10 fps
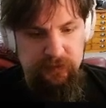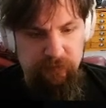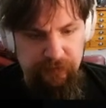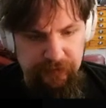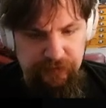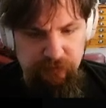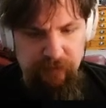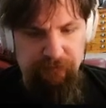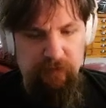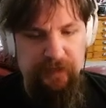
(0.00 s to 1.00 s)
When the two
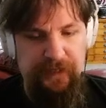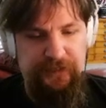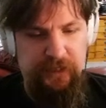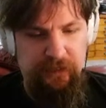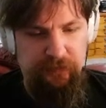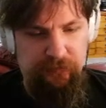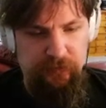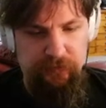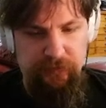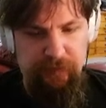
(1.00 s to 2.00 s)
have run each other
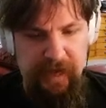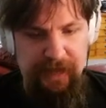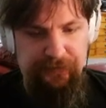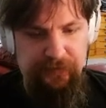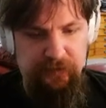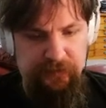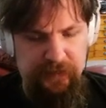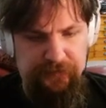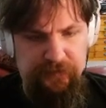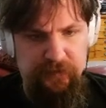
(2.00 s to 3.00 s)
through, the path to your
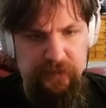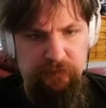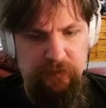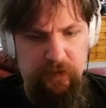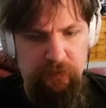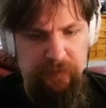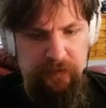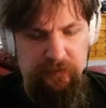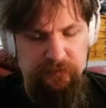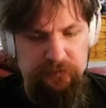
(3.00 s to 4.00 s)
destiny will
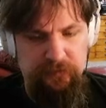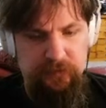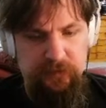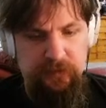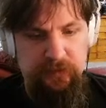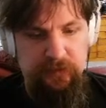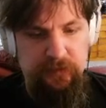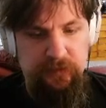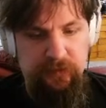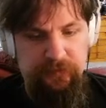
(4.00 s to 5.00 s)
open.
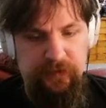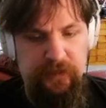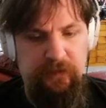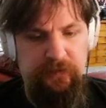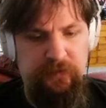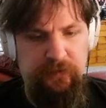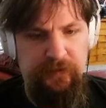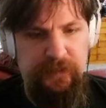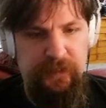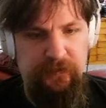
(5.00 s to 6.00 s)
Looks like you could turn
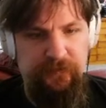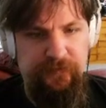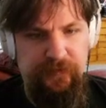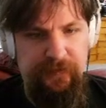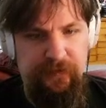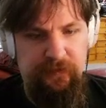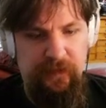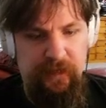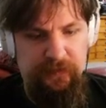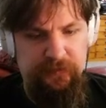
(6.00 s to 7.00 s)
the gears inside the
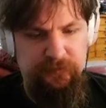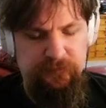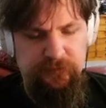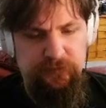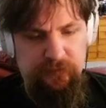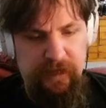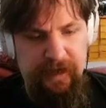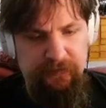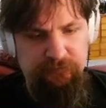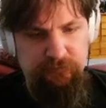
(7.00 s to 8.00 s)
clock.
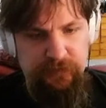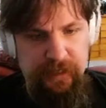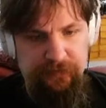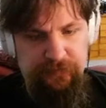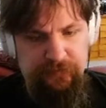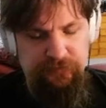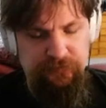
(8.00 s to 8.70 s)
Try it? Yes.